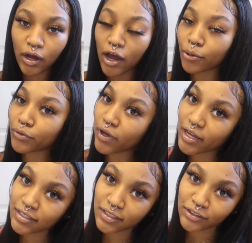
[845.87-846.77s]
I hope you
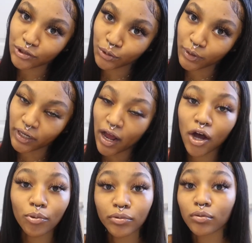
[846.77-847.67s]
guys enjoyed. I
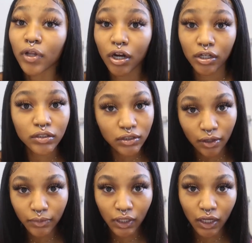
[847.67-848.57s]
hope you learned
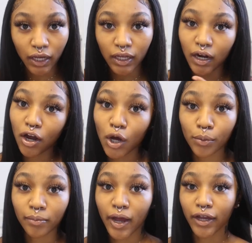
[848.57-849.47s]
something, and I
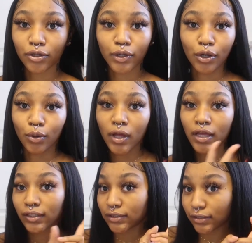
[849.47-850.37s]
hope my, you know,
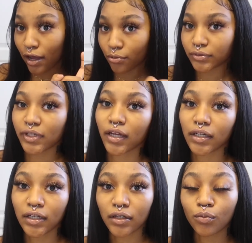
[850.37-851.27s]
scalp
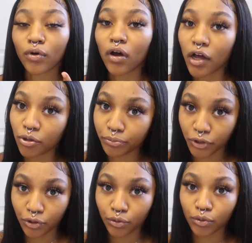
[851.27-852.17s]
technique will help
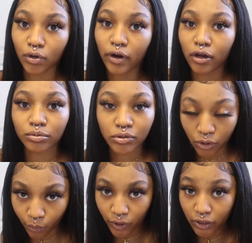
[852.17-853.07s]
you or help
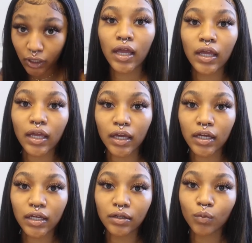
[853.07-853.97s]
someone.
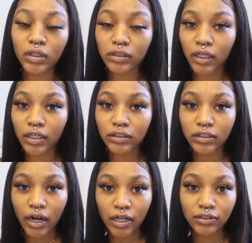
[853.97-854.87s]
And once again,
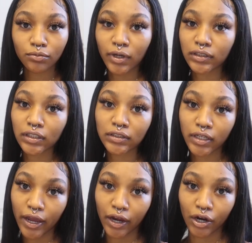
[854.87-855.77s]
shout out to West Kiss
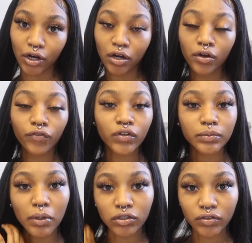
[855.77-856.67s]
Hair for
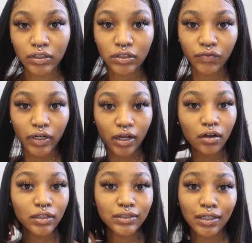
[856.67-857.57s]
sponsoring this video
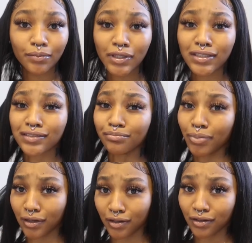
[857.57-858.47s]
and sending me this
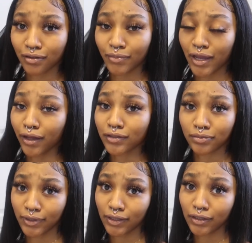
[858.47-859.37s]
bomb ass
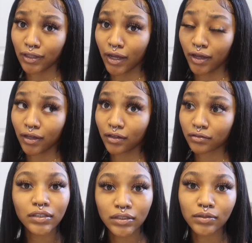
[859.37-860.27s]
wig. Like,
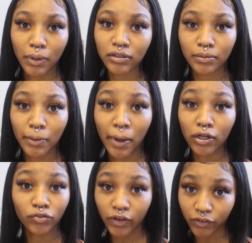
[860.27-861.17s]
this is about to be my
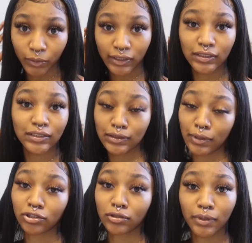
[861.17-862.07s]
new favorite wig. This is
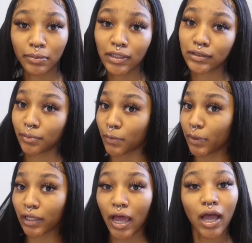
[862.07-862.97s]
about to be my summer
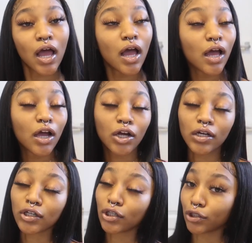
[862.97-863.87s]
wig. Like,
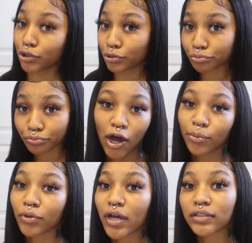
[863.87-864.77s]
girl, I hope
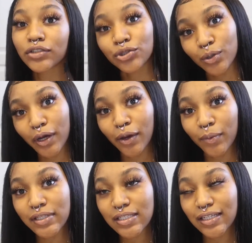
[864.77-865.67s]
you guys enjoy
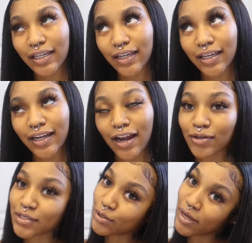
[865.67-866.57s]
once again, and
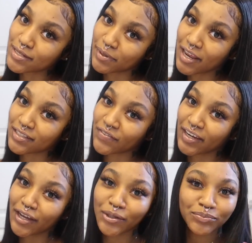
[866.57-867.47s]
I'll see you guys in my next
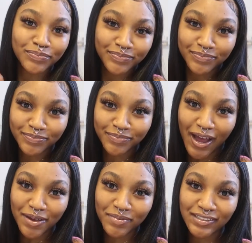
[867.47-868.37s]
video.
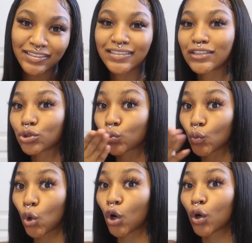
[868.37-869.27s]
Bye, bitches.